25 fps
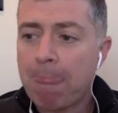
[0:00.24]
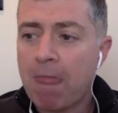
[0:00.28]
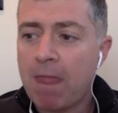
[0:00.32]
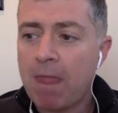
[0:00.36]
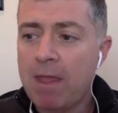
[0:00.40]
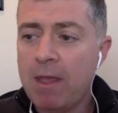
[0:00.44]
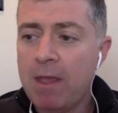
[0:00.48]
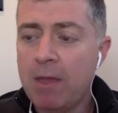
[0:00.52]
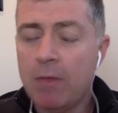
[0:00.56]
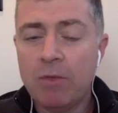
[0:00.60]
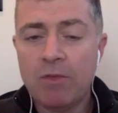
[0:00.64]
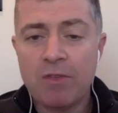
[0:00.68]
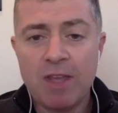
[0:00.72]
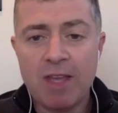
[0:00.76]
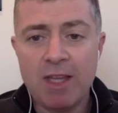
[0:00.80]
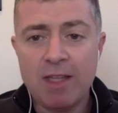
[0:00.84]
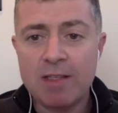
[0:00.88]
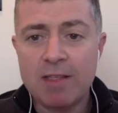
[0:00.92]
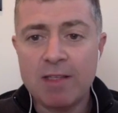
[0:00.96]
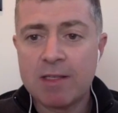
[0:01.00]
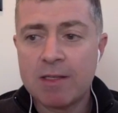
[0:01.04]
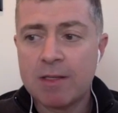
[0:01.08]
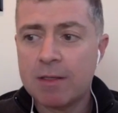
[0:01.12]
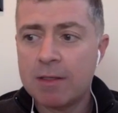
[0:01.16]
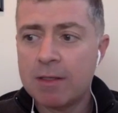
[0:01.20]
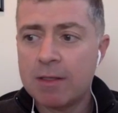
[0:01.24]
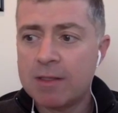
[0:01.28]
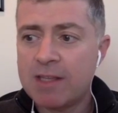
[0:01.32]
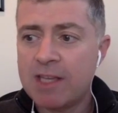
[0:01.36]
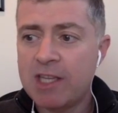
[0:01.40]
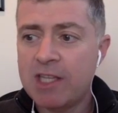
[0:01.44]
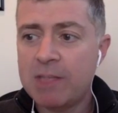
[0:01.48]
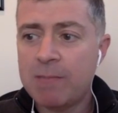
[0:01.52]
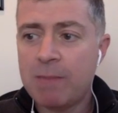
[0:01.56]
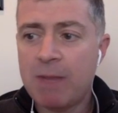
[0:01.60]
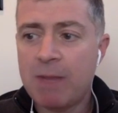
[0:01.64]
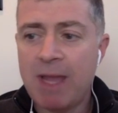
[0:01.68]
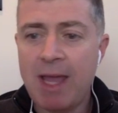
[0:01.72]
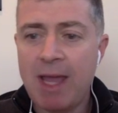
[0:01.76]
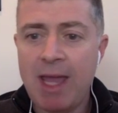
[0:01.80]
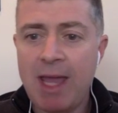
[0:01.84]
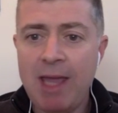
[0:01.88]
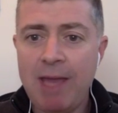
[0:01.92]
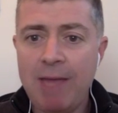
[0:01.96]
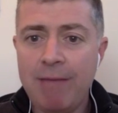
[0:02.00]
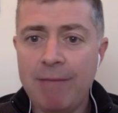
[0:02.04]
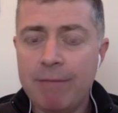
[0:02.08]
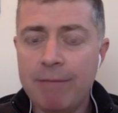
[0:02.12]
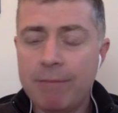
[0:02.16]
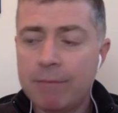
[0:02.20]
Saints by
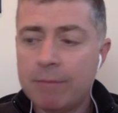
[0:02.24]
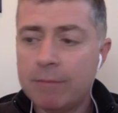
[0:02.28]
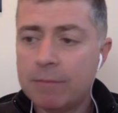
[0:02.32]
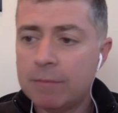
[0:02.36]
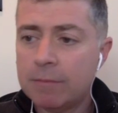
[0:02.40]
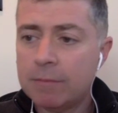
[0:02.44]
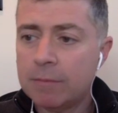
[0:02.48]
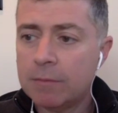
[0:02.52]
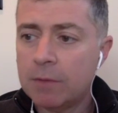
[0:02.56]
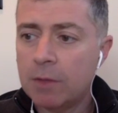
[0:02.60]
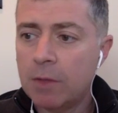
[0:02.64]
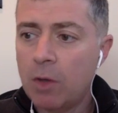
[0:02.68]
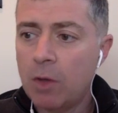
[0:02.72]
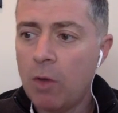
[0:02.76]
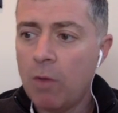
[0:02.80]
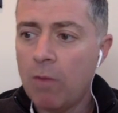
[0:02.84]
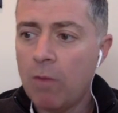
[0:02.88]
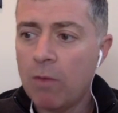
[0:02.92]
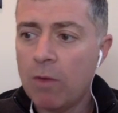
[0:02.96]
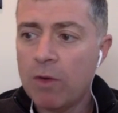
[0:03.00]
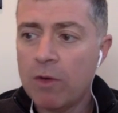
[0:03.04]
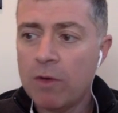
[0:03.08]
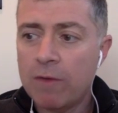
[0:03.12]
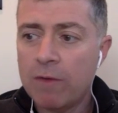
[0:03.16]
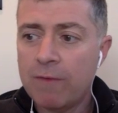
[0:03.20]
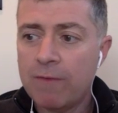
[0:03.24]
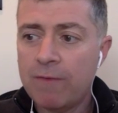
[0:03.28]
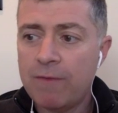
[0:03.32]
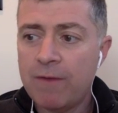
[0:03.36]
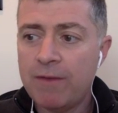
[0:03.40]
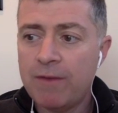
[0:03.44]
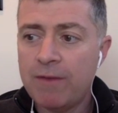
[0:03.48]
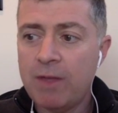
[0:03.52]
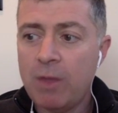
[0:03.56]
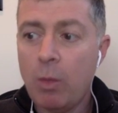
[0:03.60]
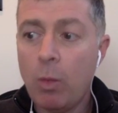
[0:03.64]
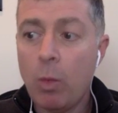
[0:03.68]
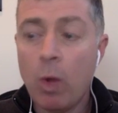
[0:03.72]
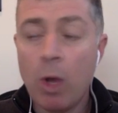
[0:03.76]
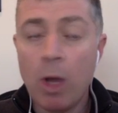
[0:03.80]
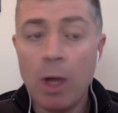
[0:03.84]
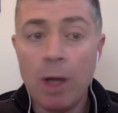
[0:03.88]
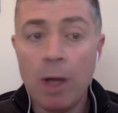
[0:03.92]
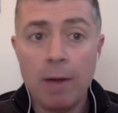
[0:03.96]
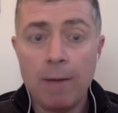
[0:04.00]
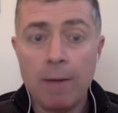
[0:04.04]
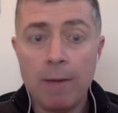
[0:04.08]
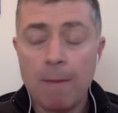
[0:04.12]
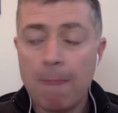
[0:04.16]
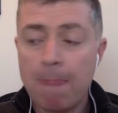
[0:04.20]
8, over-unders
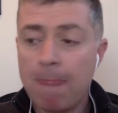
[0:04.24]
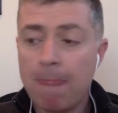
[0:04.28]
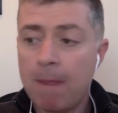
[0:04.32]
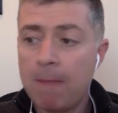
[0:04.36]
51.